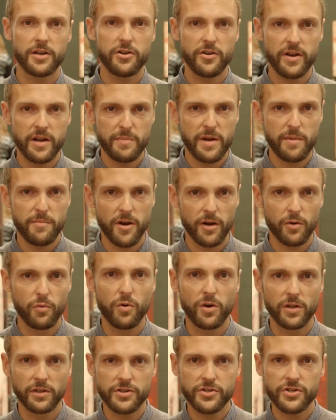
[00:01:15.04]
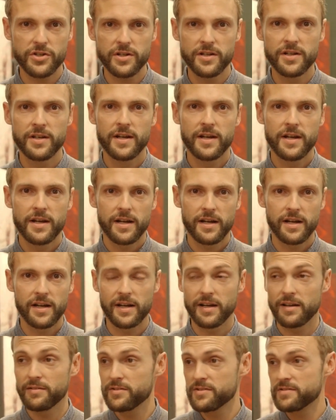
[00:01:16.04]
curated by Mark Wallinger.
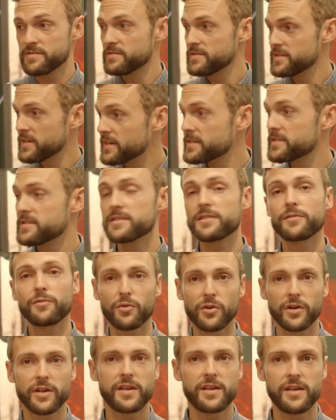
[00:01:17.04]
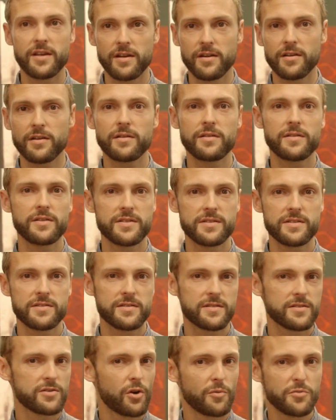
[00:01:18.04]
There's dozens of work here.
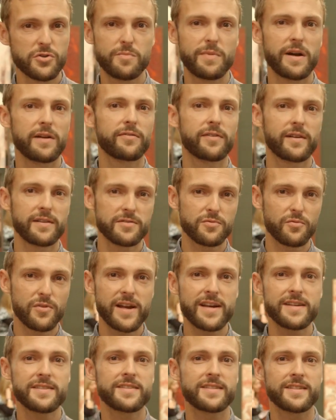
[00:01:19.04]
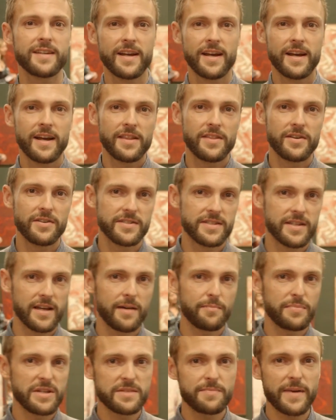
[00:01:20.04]
There's sculpture by Franz West. There's
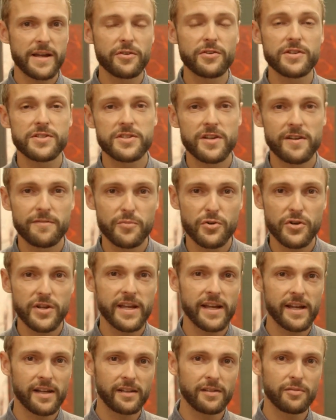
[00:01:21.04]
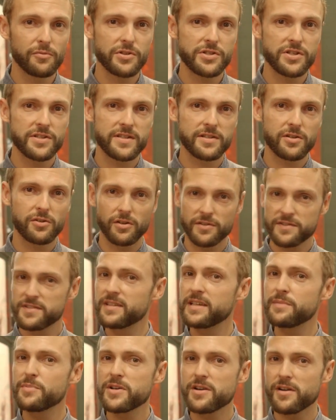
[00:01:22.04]
a piece by Christophe Bouquel, which is called
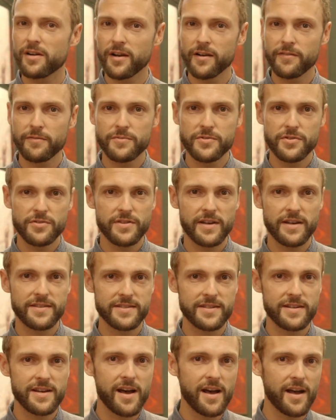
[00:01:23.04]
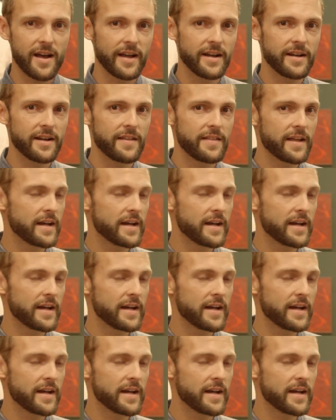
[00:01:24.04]
Sleeping Guard from 2009, and